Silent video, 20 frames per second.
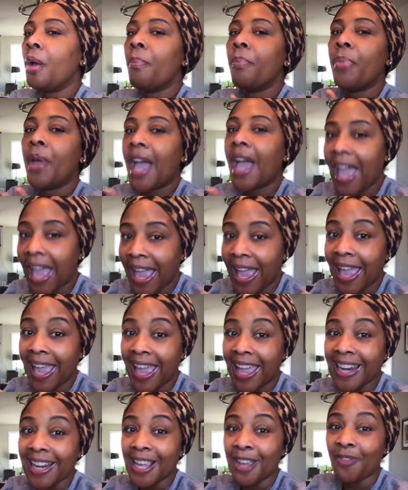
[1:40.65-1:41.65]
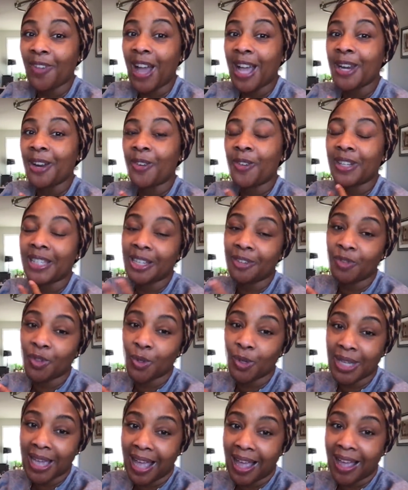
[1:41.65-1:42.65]
bad if I don't give
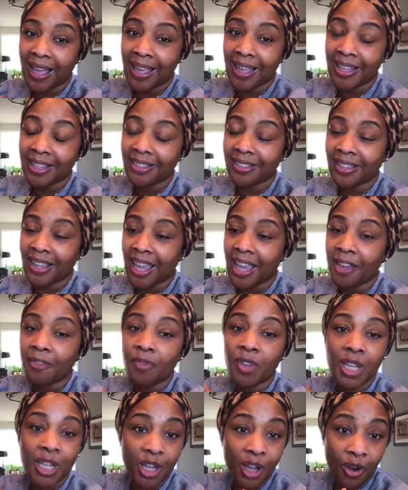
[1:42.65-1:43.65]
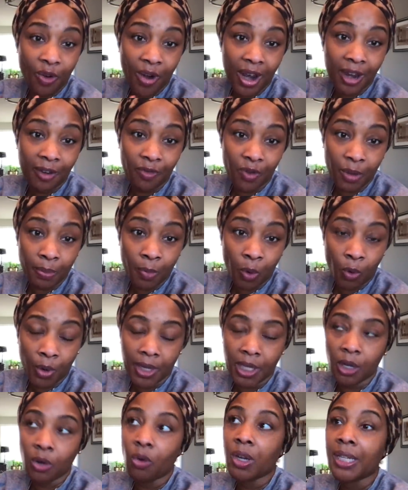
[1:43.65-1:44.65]
you guys a video every
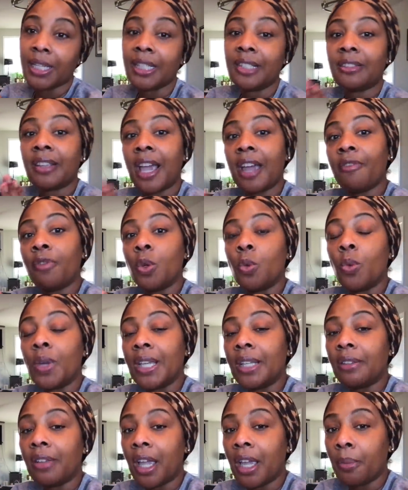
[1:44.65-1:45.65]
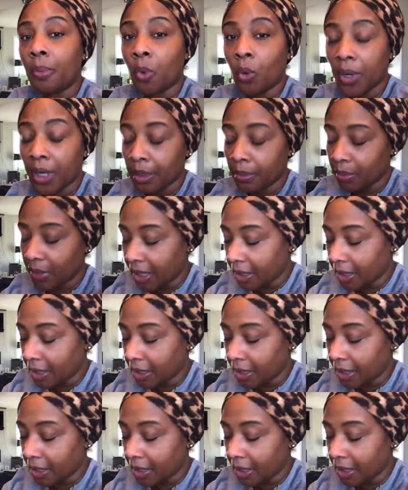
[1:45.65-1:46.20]
morning or at least every weekday morning.